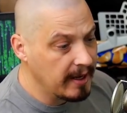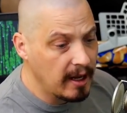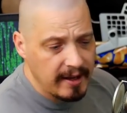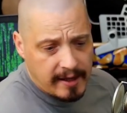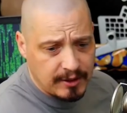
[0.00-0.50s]

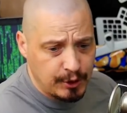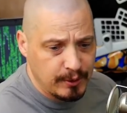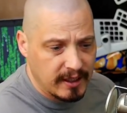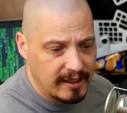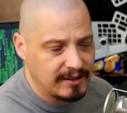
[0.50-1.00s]
asked you
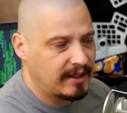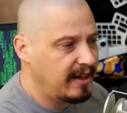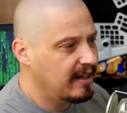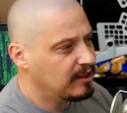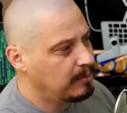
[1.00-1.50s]
guys to
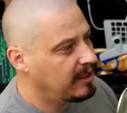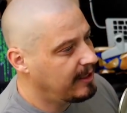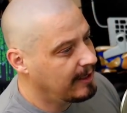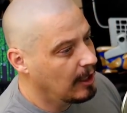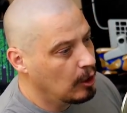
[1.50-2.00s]
ask
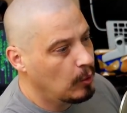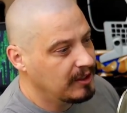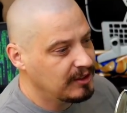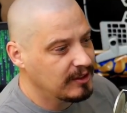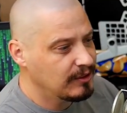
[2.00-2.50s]
me
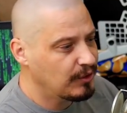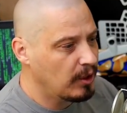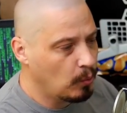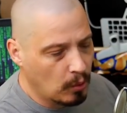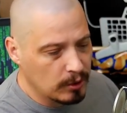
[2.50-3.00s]
questions
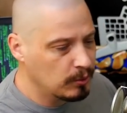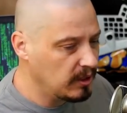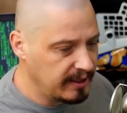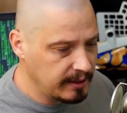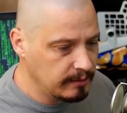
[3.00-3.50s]
that weren't
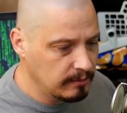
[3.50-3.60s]
related